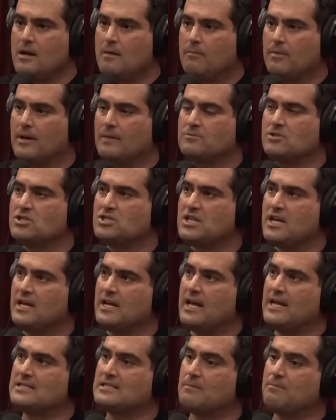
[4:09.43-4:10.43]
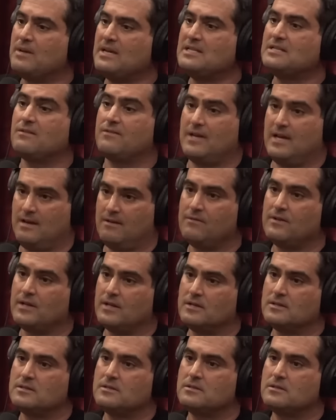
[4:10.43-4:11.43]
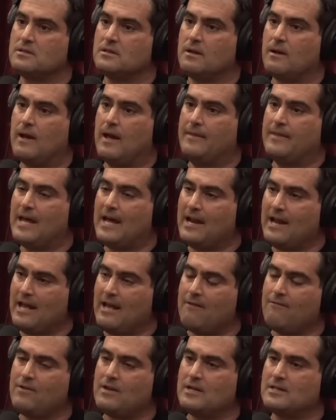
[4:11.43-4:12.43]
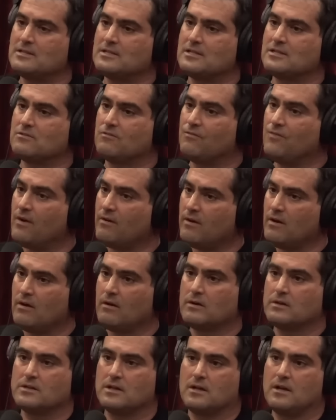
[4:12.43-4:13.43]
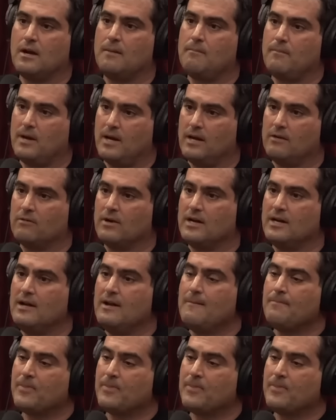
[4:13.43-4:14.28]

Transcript: But I'm just saying it's a piece of evidence and that evidence is very hard to come by, right?